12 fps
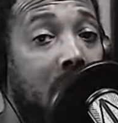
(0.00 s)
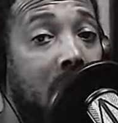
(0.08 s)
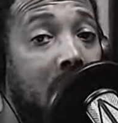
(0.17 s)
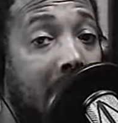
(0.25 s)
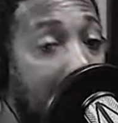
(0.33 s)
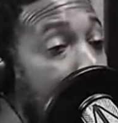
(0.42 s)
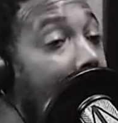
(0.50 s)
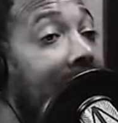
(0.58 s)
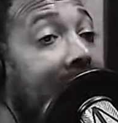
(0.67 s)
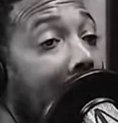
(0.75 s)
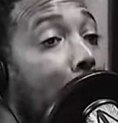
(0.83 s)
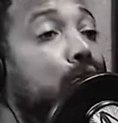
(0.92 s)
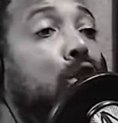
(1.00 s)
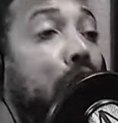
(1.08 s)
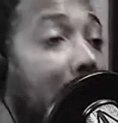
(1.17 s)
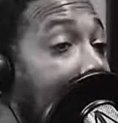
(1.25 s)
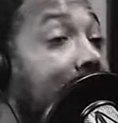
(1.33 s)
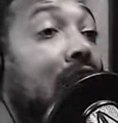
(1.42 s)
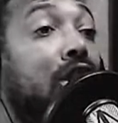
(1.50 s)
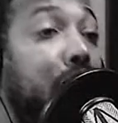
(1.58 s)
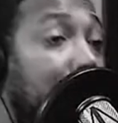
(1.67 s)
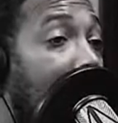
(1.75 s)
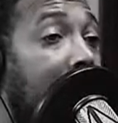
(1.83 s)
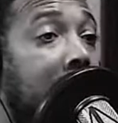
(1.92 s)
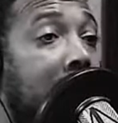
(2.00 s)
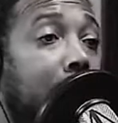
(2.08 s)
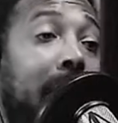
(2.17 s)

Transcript: That black cop checked the shit out of him.